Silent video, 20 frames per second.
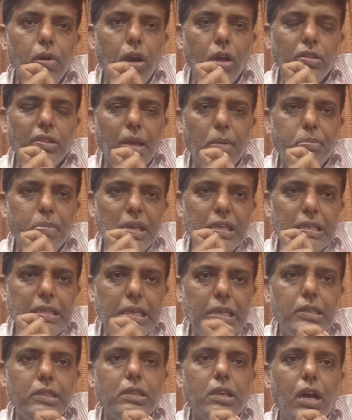on the
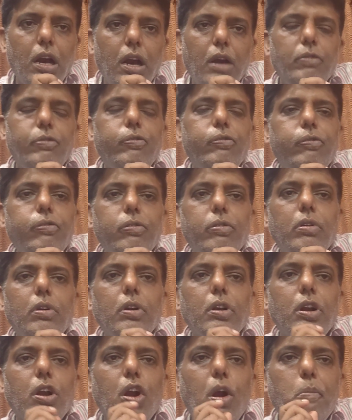basis of
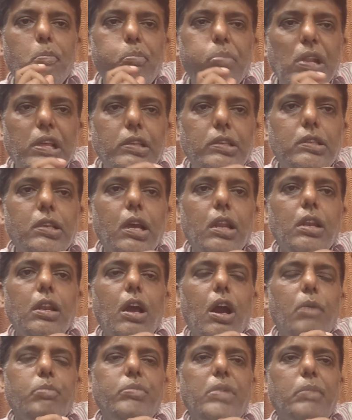completion
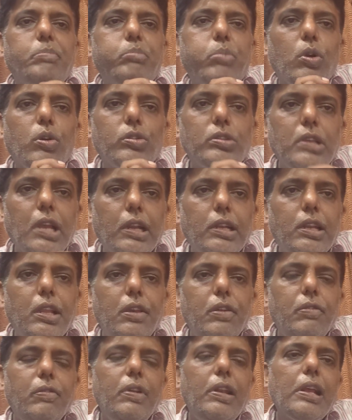of the project,
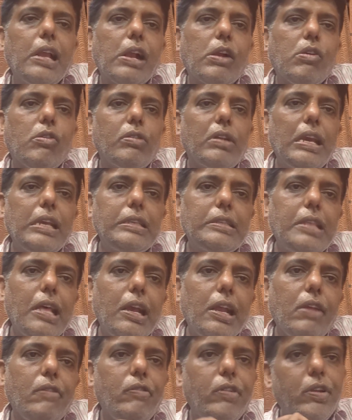you will recognize
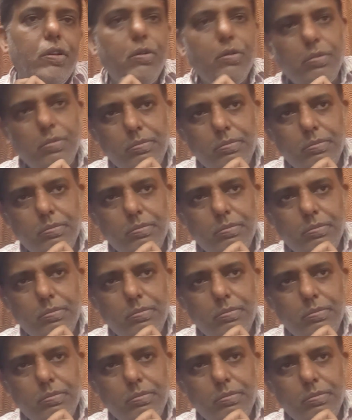the revenue.